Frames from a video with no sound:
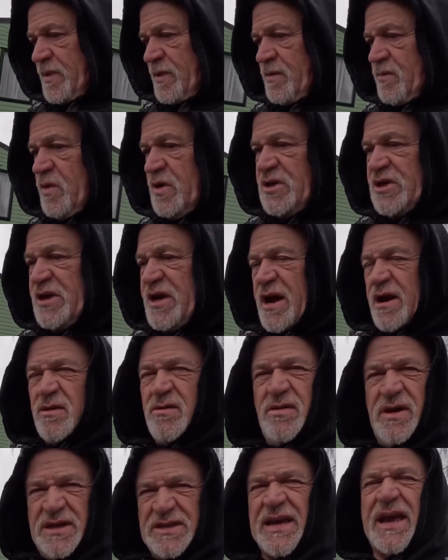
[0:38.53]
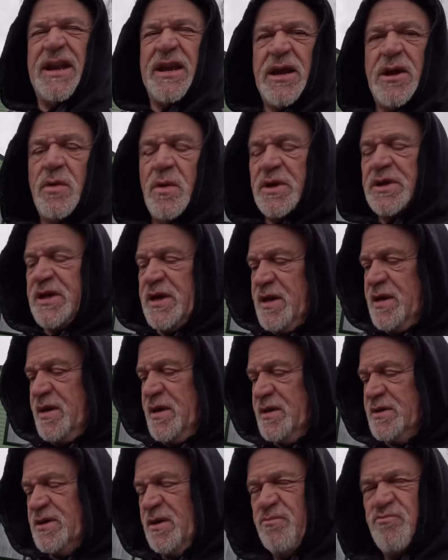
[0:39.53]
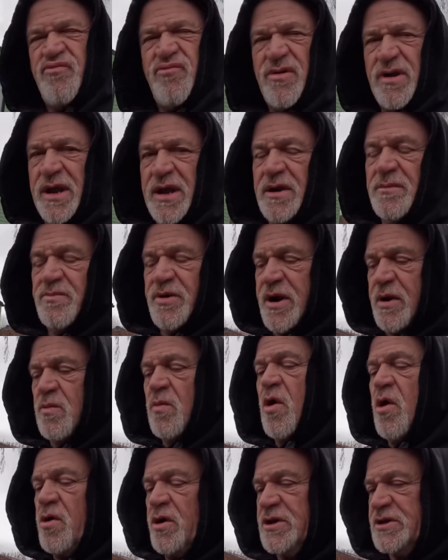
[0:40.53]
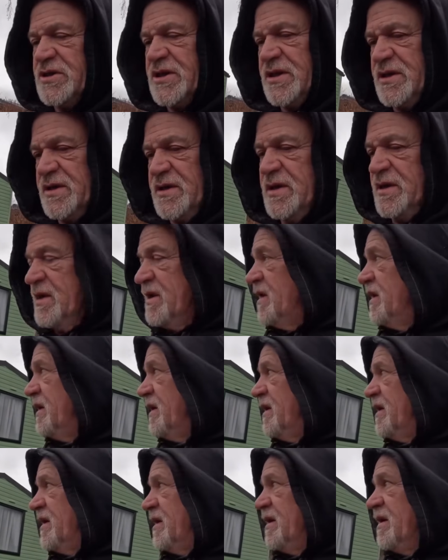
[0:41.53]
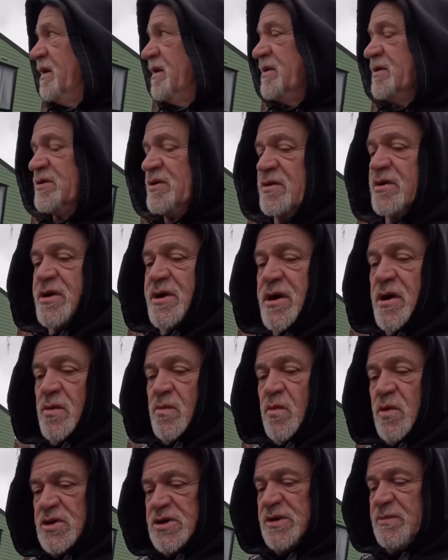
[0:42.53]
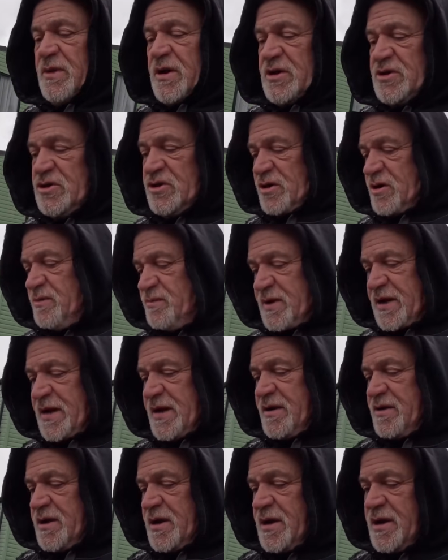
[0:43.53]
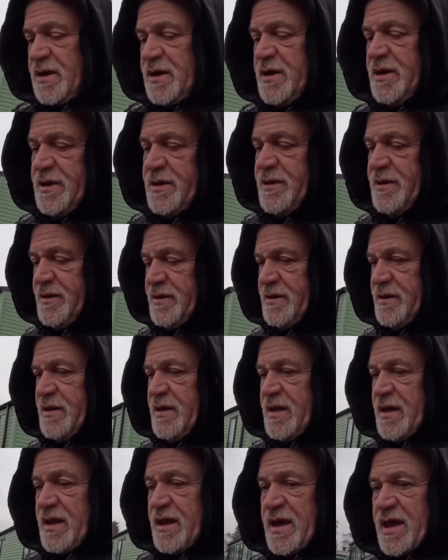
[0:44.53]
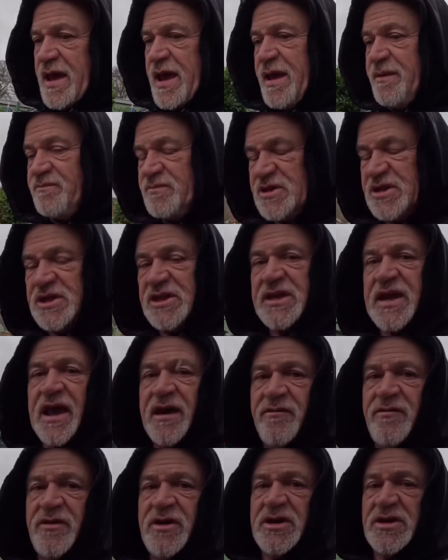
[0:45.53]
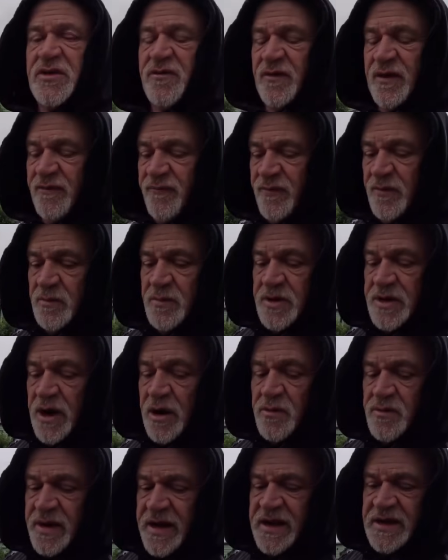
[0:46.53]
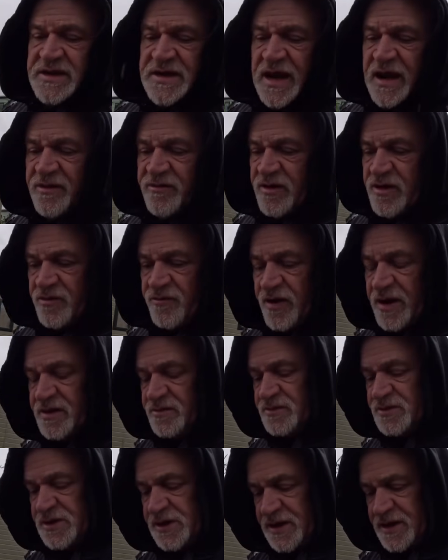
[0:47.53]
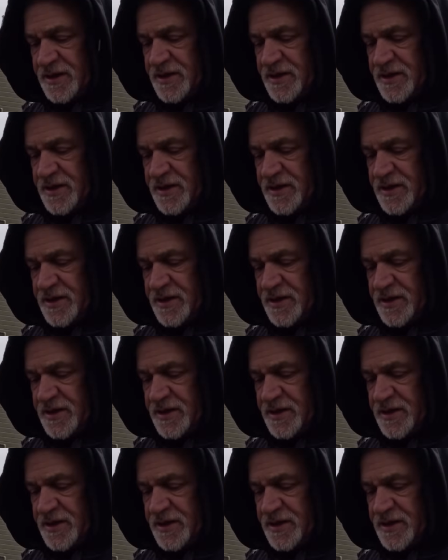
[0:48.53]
which, you know, is adequate. It's not brilliant, but it works. So I've got to go and wash the motorhome down, empty the garage for everything we don't need to carry around,